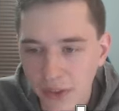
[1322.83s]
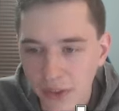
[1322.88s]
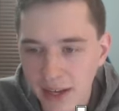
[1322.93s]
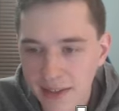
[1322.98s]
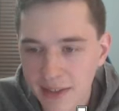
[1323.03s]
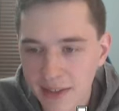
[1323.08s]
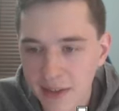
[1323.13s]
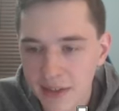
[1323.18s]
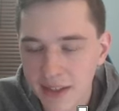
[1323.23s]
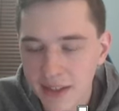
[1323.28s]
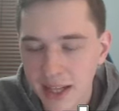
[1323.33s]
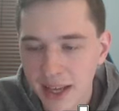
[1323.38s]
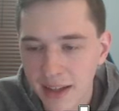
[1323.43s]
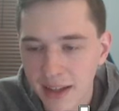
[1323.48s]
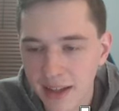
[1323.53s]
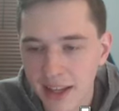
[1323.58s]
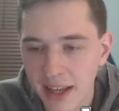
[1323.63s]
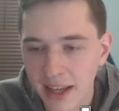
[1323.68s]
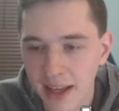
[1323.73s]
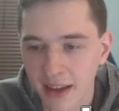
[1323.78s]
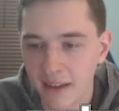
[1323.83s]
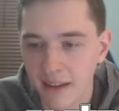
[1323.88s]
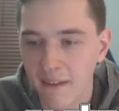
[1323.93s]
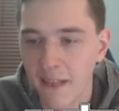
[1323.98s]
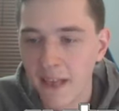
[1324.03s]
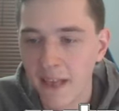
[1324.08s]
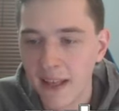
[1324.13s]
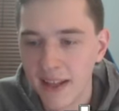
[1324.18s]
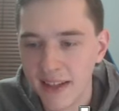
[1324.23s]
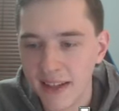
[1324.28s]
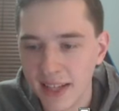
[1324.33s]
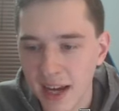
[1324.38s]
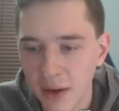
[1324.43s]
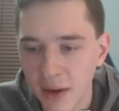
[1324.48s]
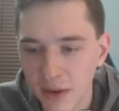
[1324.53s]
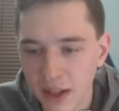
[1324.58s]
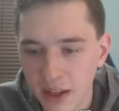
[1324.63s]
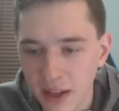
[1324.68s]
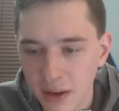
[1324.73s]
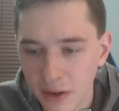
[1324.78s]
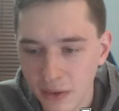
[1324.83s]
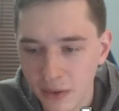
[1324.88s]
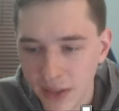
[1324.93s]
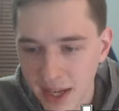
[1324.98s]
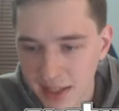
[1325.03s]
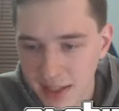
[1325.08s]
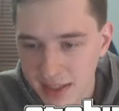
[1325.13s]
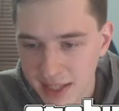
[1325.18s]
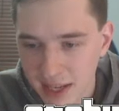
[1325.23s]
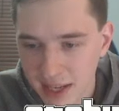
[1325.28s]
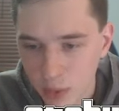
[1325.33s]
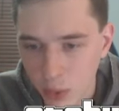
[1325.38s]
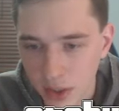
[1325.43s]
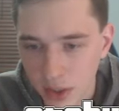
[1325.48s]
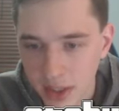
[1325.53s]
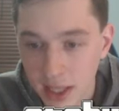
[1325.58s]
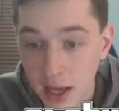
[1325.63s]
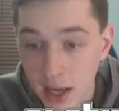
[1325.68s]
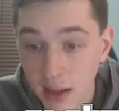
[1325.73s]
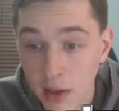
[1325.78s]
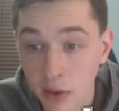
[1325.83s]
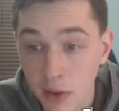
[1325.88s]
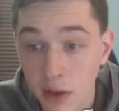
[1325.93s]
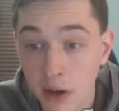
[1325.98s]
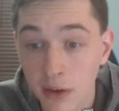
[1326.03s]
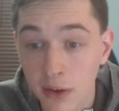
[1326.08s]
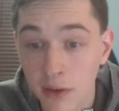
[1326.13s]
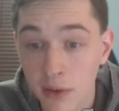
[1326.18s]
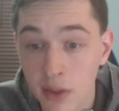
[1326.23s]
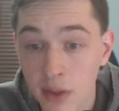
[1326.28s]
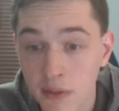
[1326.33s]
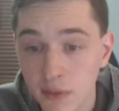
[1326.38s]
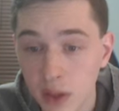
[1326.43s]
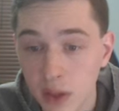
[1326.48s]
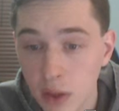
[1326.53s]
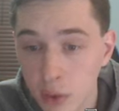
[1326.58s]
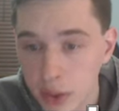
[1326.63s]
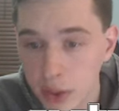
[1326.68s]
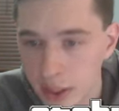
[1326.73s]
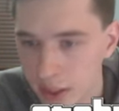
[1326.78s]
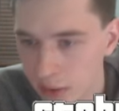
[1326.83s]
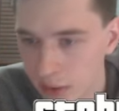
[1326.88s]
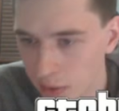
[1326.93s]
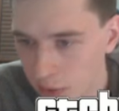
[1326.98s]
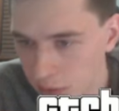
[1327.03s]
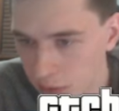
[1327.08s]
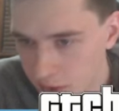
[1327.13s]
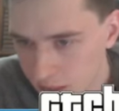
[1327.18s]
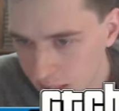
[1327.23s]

that's our Sand King. Down here, that's that one yellow car that was floating. Or is